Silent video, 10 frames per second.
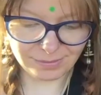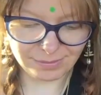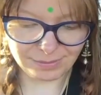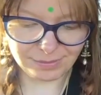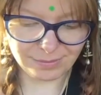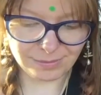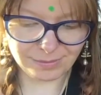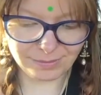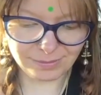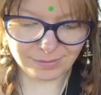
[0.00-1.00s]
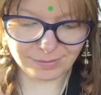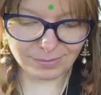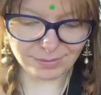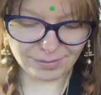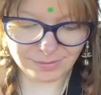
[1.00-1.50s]

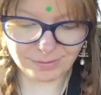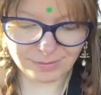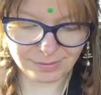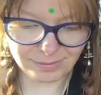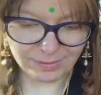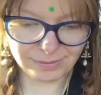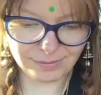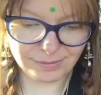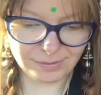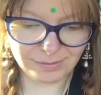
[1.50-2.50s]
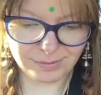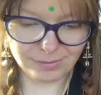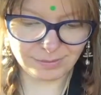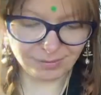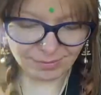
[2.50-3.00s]

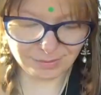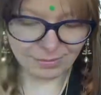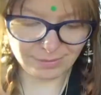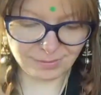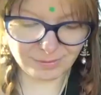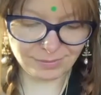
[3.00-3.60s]
[no speech]